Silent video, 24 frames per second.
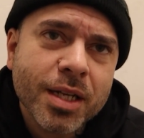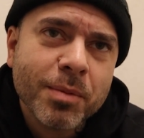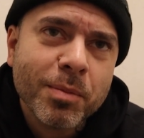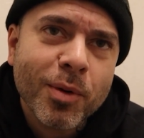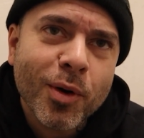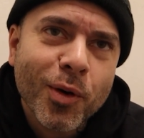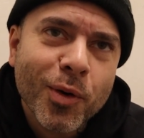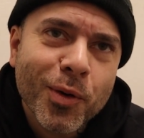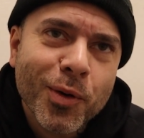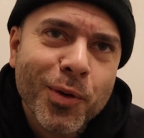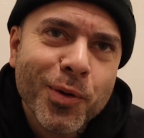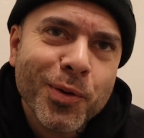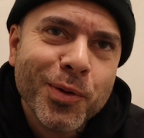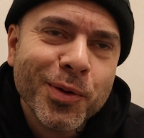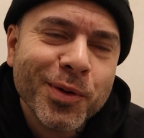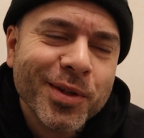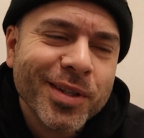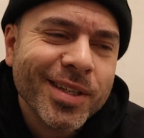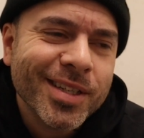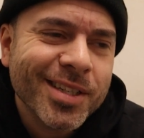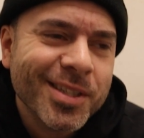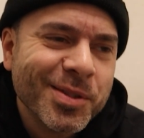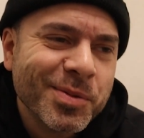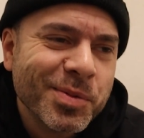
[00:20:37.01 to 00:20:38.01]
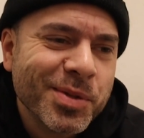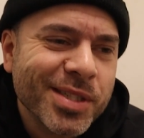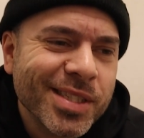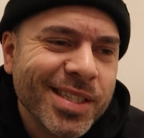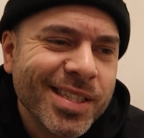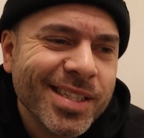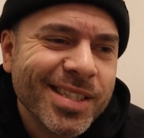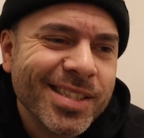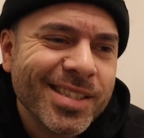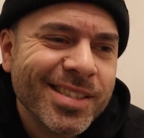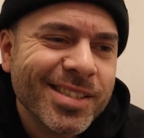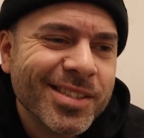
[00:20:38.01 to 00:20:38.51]
I'm old, you know what I'm
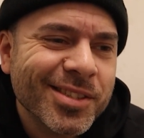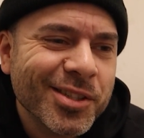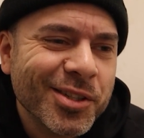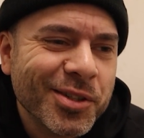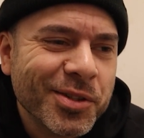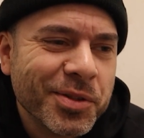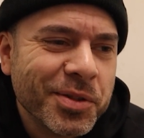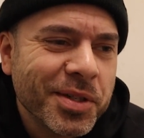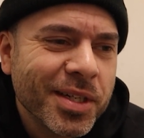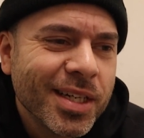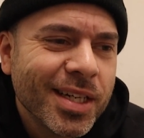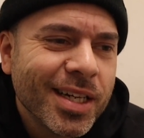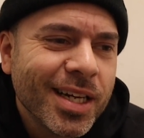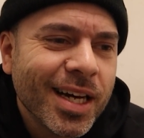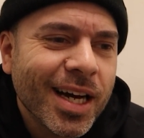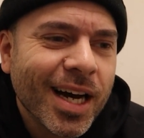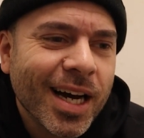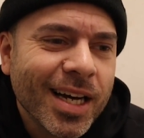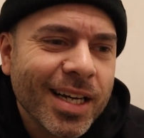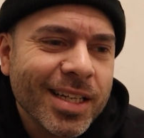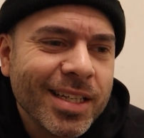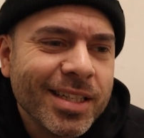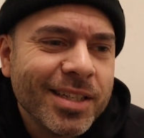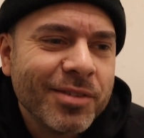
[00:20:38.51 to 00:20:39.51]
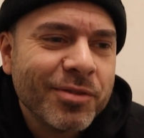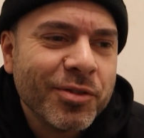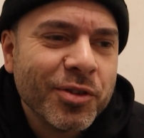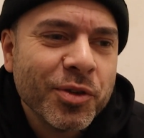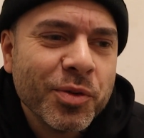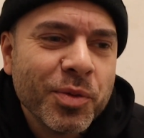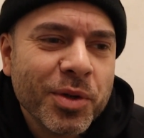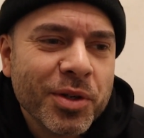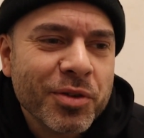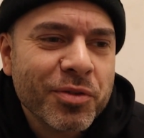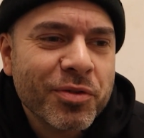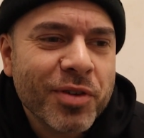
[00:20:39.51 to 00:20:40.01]
saying? So if you
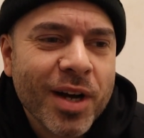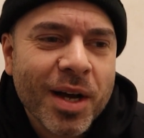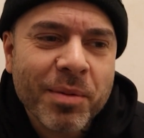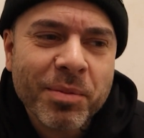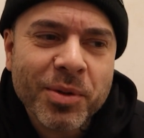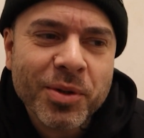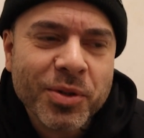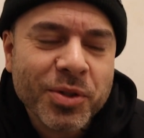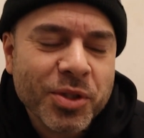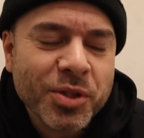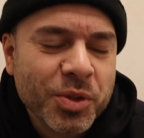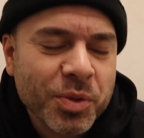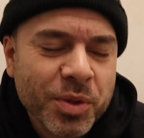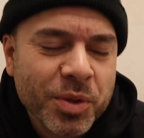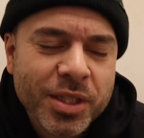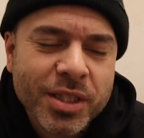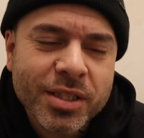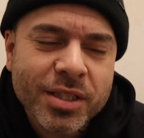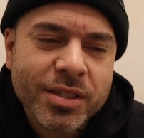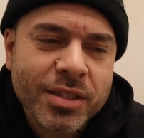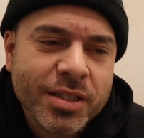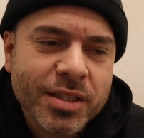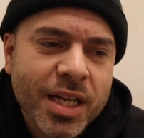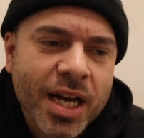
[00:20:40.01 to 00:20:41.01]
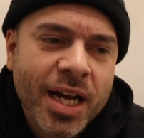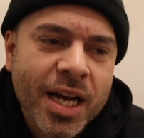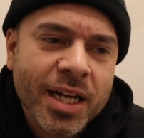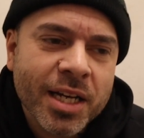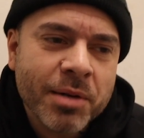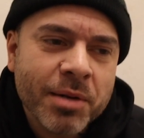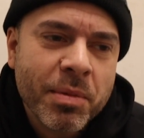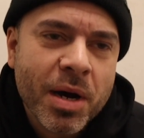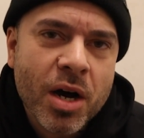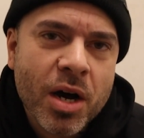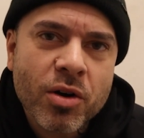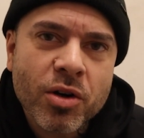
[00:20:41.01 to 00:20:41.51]
want to find me on Twitter, it's I
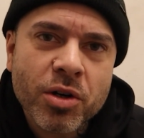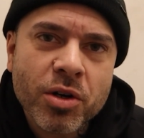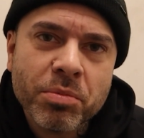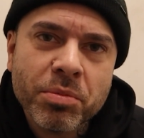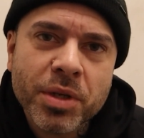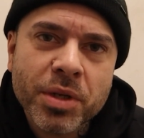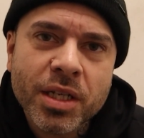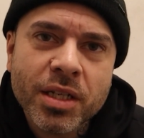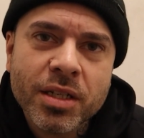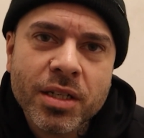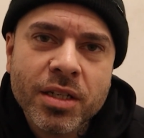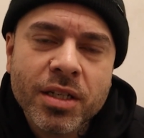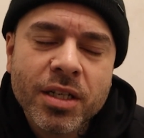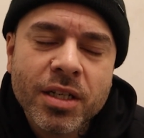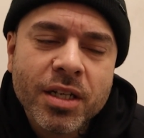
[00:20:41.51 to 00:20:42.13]
am Alchemy,